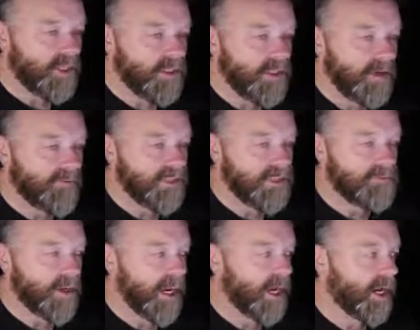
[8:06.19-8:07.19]
you have this
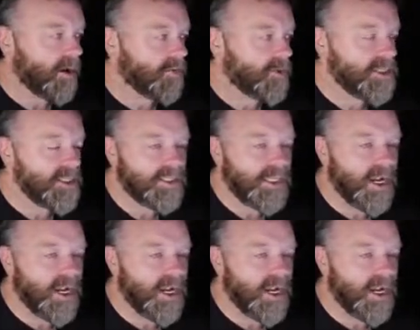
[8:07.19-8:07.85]
bar, which is